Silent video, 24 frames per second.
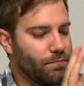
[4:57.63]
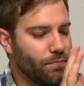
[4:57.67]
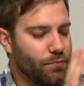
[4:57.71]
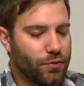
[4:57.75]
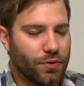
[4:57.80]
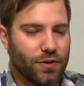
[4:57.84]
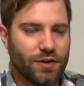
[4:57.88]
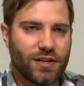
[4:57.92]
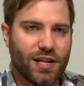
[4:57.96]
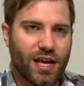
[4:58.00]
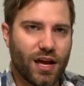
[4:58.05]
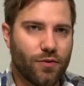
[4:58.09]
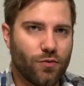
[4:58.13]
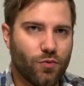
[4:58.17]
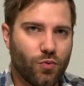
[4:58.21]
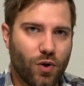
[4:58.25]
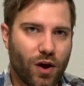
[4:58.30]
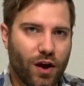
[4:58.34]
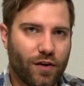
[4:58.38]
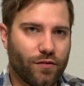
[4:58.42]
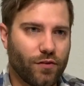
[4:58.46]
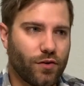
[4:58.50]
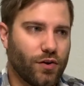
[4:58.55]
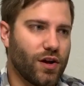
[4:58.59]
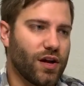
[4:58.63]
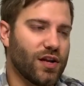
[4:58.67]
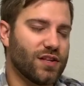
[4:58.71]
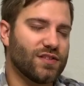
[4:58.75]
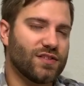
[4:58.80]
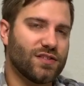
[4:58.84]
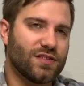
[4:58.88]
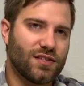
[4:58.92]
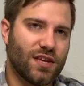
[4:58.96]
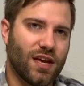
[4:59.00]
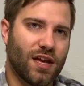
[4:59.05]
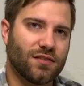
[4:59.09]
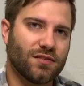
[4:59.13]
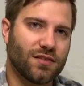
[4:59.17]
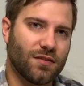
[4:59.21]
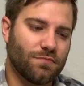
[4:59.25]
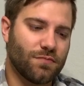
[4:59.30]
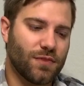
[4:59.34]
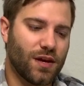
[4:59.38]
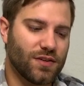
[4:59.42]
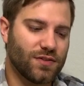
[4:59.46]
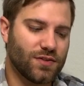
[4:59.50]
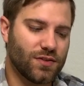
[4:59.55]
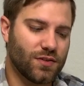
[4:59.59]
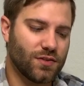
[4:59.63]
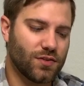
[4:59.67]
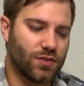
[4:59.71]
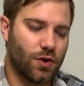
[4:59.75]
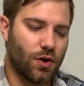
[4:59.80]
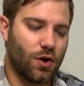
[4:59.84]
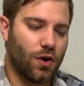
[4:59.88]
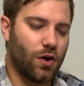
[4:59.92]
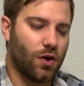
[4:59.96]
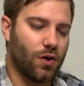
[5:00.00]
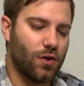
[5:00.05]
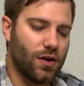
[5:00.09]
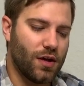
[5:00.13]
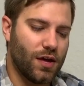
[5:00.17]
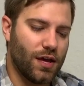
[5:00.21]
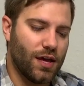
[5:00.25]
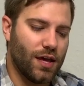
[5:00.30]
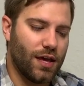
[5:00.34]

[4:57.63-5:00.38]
put it down wherever, it stands up nice and tall,